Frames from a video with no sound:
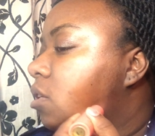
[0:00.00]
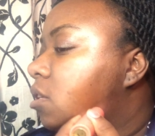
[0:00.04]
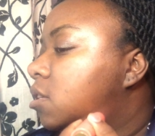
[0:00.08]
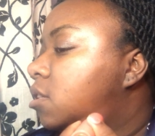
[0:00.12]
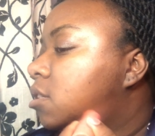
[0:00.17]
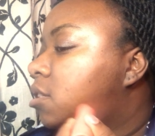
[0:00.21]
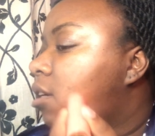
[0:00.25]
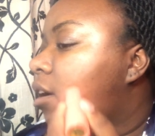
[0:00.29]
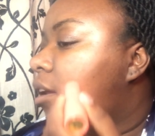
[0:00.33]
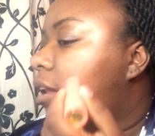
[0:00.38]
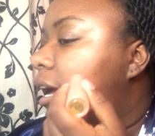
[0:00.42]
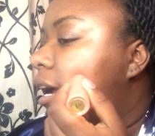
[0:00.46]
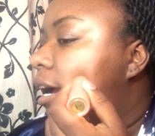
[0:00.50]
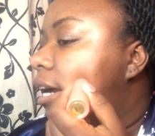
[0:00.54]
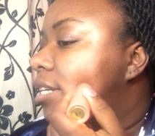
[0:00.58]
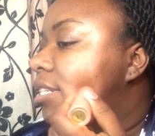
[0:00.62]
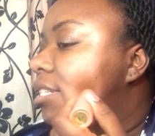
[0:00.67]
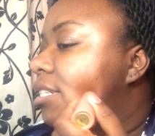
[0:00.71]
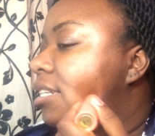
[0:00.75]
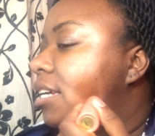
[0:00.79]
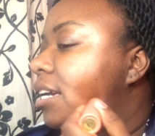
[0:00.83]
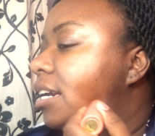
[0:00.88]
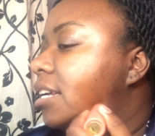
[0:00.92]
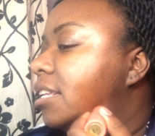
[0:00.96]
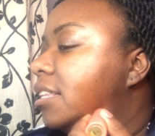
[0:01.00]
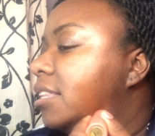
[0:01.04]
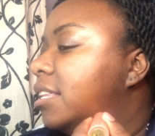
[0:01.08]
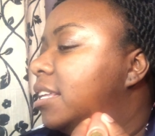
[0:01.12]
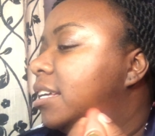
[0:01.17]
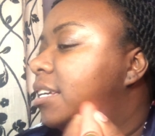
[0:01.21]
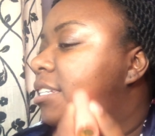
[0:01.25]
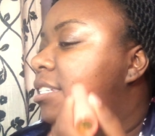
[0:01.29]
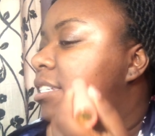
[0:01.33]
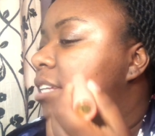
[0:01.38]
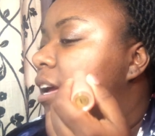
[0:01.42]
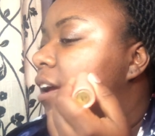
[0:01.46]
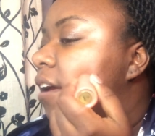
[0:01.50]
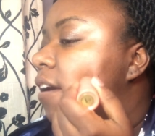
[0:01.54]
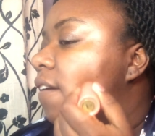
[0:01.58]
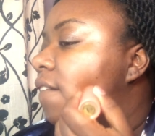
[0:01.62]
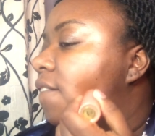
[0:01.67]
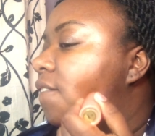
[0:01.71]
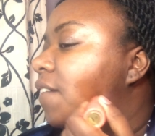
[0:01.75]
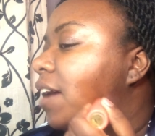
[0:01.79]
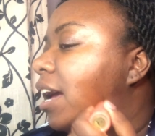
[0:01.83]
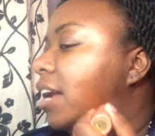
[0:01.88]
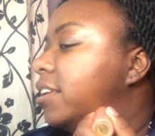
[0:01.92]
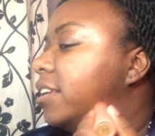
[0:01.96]
So like I said, this
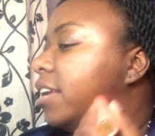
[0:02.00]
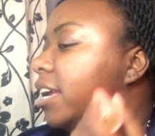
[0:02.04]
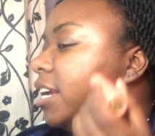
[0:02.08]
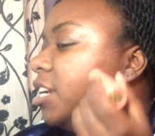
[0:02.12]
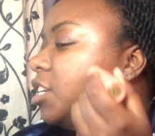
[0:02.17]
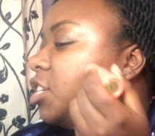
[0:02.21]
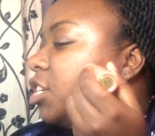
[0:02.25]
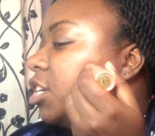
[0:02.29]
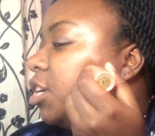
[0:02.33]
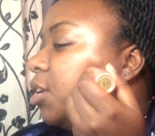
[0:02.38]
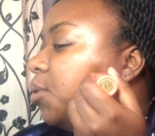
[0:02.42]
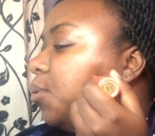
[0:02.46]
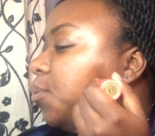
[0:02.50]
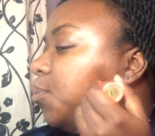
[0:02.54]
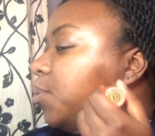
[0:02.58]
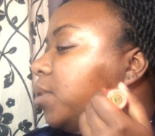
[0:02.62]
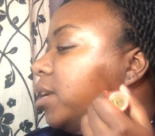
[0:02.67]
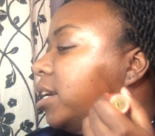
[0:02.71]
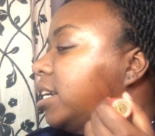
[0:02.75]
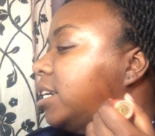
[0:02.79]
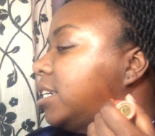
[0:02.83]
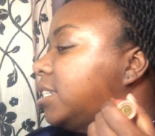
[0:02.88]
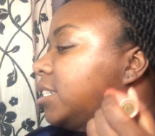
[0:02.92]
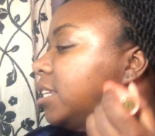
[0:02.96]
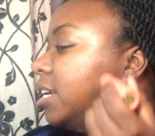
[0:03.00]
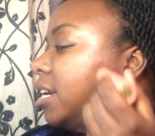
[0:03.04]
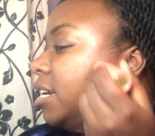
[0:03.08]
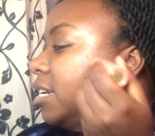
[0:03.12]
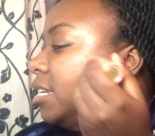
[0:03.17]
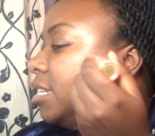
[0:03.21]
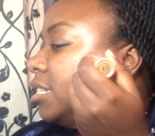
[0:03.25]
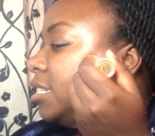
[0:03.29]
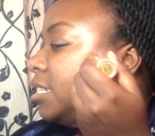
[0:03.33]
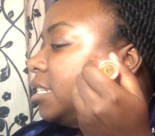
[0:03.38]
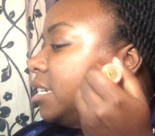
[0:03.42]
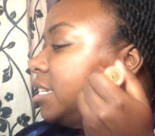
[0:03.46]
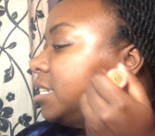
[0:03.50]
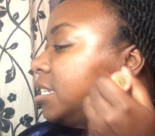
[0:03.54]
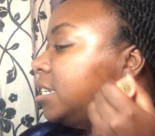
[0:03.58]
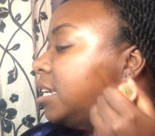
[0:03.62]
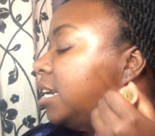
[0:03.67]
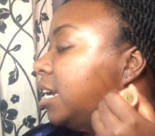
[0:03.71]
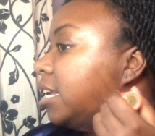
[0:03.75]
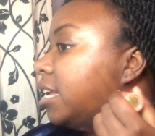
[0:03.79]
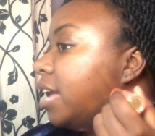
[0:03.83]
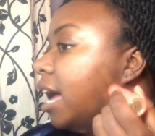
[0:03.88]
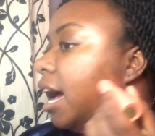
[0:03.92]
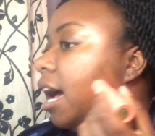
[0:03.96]
foundation was
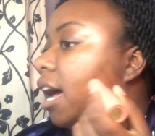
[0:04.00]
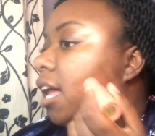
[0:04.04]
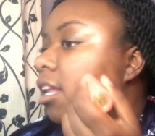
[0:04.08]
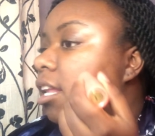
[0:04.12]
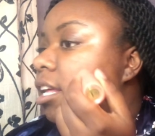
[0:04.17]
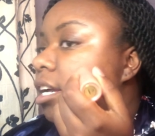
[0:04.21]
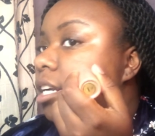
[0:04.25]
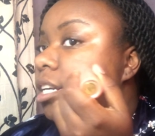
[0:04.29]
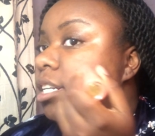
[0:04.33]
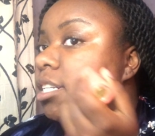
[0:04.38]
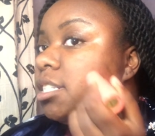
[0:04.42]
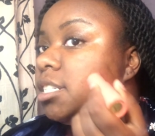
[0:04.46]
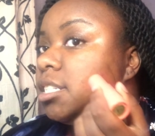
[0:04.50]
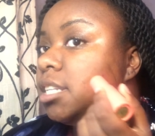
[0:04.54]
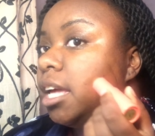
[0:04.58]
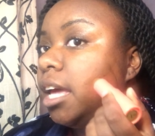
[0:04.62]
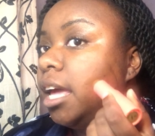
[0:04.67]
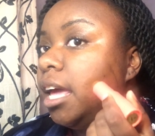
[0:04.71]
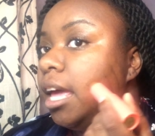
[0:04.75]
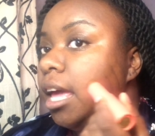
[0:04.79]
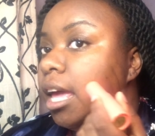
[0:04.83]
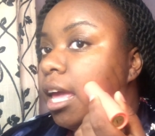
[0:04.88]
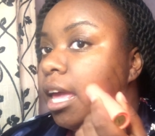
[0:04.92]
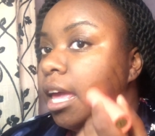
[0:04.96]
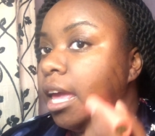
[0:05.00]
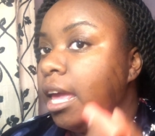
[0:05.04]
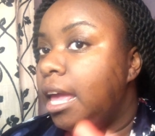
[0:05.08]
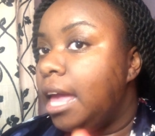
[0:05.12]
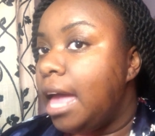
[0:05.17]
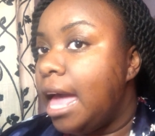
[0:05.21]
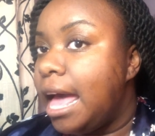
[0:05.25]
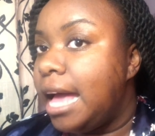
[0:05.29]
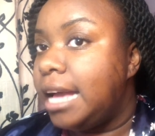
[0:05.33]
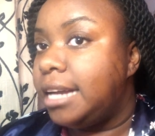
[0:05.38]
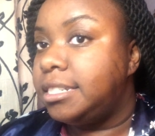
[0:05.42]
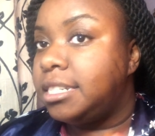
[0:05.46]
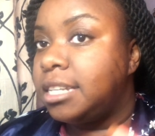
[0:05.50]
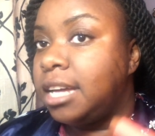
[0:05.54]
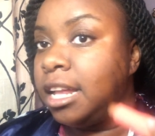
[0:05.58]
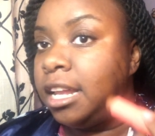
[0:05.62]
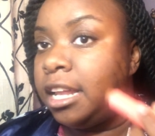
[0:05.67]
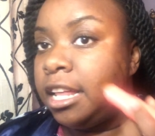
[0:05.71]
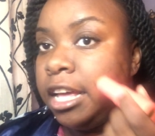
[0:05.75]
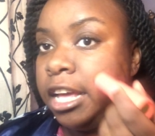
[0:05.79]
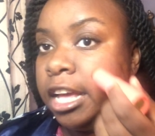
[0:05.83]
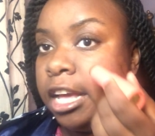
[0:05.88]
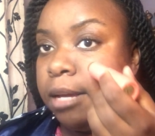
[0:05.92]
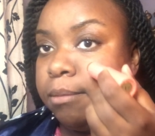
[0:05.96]
$16. It has
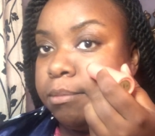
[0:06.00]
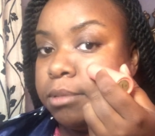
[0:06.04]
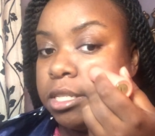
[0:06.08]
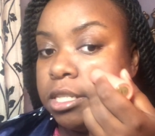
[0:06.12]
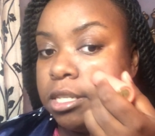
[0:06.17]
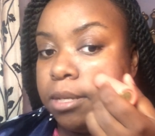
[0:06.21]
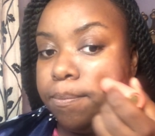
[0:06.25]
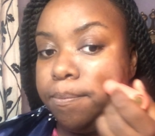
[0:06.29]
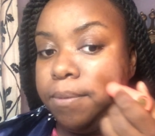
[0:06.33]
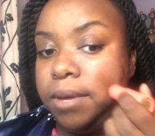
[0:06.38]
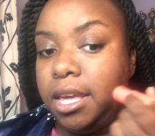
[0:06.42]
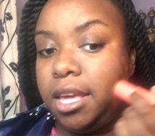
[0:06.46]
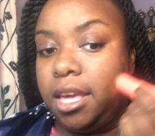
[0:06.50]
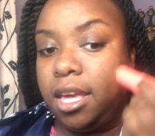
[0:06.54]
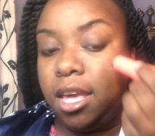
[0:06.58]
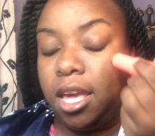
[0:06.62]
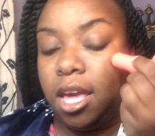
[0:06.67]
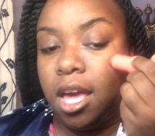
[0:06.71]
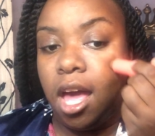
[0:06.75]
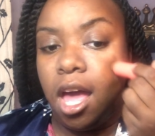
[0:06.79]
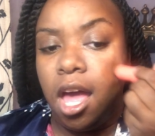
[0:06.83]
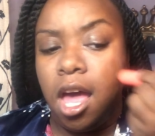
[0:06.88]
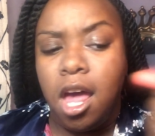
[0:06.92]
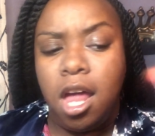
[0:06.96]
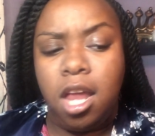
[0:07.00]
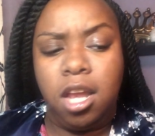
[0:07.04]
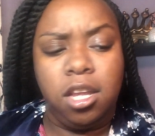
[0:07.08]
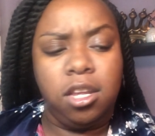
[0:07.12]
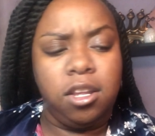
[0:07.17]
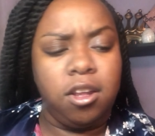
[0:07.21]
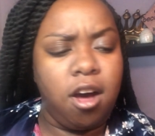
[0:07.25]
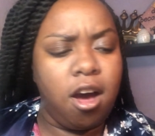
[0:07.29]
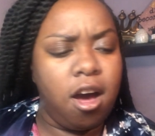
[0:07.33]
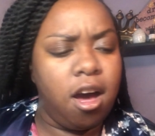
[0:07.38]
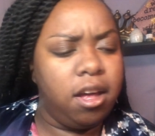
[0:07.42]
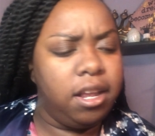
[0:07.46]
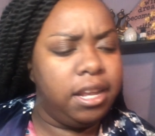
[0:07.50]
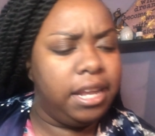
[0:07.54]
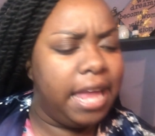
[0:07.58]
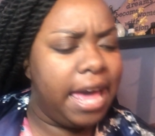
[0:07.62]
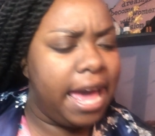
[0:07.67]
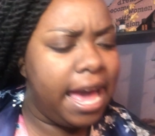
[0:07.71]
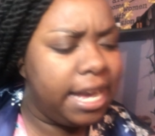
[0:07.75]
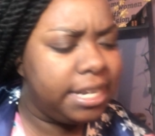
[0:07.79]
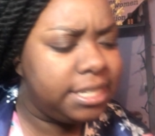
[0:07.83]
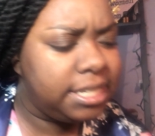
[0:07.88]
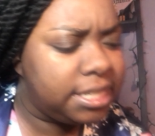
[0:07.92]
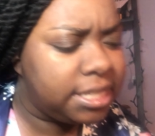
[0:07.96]
claims to be
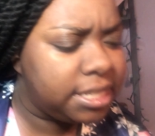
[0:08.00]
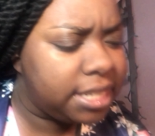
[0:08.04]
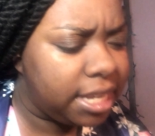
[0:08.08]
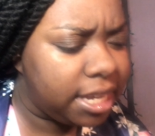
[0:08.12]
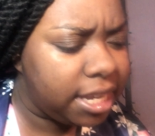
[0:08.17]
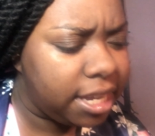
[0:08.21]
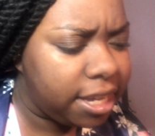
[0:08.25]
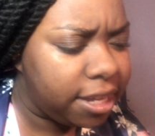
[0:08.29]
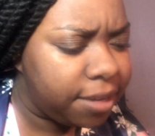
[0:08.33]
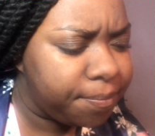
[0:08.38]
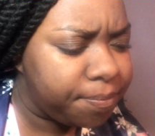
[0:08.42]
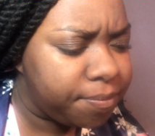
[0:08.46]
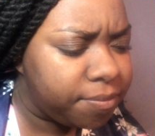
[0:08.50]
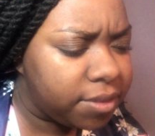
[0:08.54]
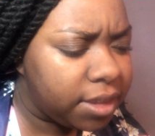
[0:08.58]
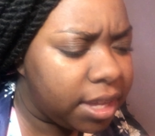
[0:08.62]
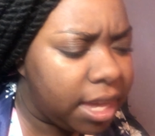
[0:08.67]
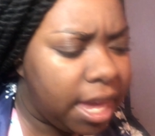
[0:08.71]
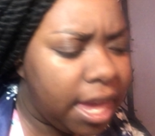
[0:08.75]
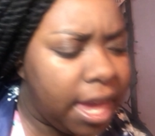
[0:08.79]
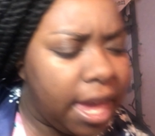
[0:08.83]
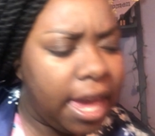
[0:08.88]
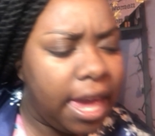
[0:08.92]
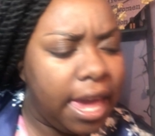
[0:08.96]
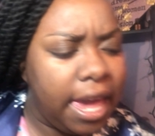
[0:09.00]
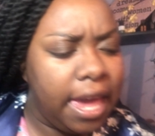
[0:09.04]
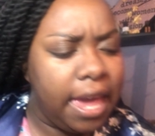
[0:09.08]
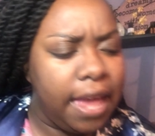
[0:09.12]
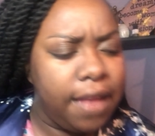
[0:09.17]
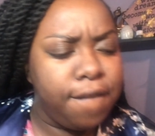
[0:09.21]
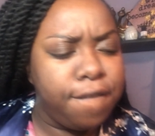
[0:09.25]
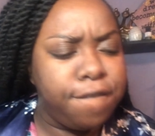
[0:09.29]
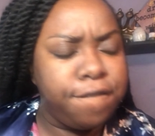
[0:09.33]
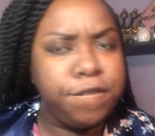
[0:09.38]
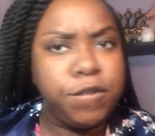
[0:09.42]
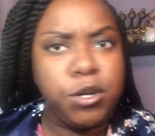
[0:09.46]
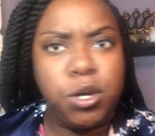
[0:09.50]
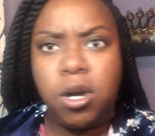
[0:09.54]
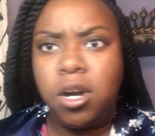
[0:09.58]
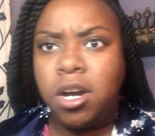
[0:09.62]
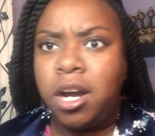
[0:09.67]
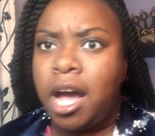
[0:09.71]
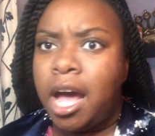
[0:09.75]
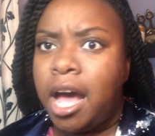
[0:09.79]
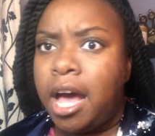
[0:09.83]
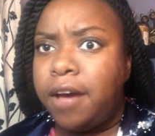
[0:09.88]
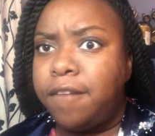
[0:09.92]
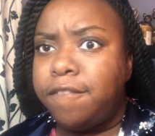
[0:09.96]
long-lasting and full
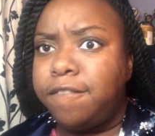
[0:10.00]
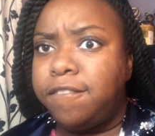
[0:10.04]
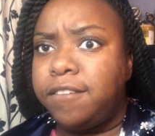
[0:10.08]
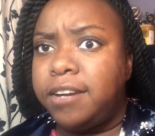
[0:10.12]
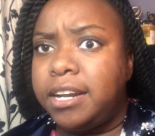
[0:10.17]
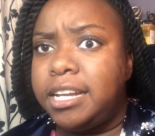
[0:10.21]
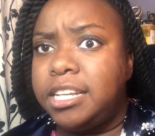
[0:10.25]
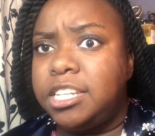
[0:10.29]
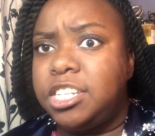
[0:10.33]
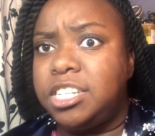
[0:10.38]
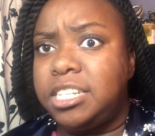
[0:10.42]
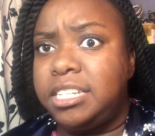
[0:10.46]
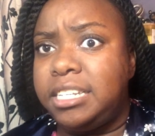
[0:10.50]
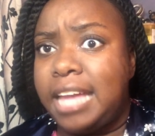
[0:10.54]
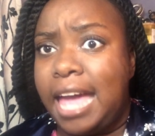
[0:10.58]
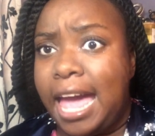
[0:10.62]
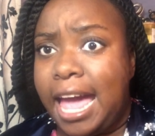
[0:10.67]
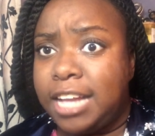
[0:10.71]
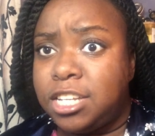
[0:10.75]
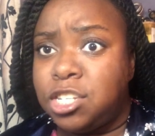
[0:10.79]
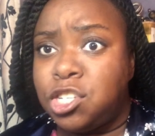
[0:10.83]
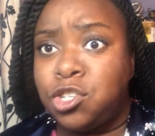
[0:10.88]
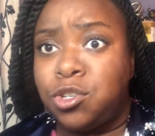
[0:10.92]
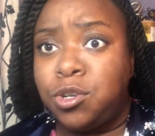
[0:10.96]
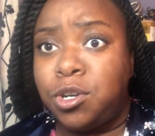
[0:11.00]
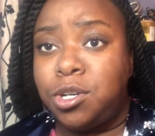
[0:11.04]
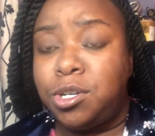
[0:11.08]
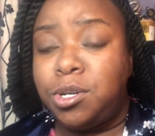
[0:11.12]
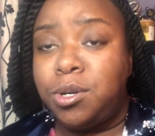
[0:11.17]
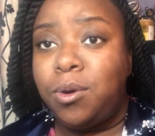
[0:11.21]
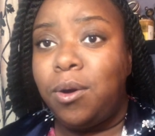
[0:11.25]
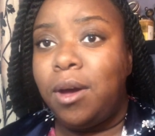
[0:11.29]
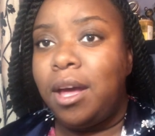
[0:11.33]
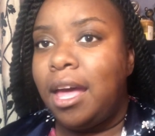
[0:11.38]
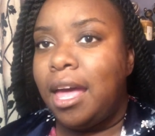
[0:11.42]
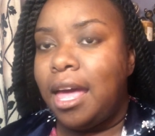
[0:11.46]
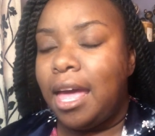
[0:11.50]
coverage natural.